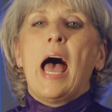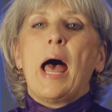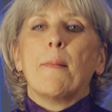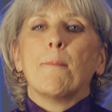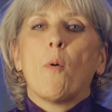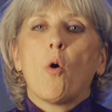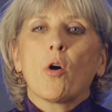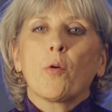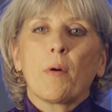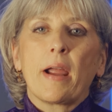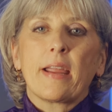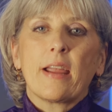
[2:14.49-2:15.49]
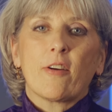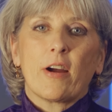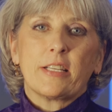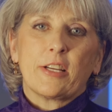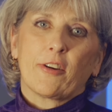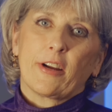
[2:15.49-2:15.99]
And more ranking
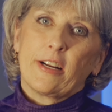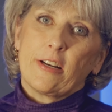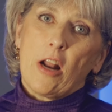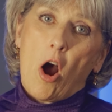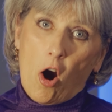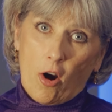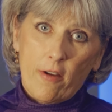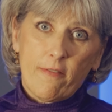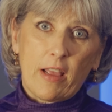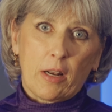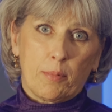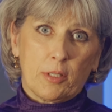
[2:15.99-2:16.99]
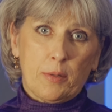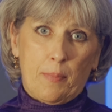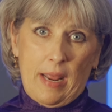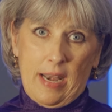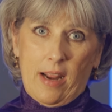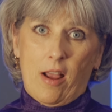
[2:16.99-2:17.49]
criteria are available
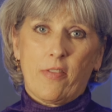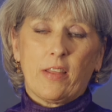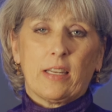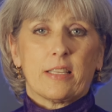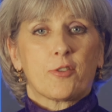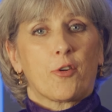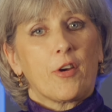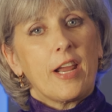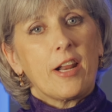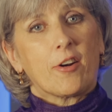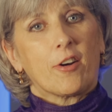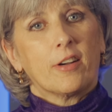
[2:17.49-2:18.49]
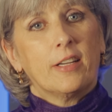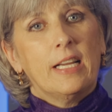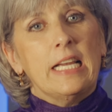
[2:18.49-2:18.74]
depending on the list creator.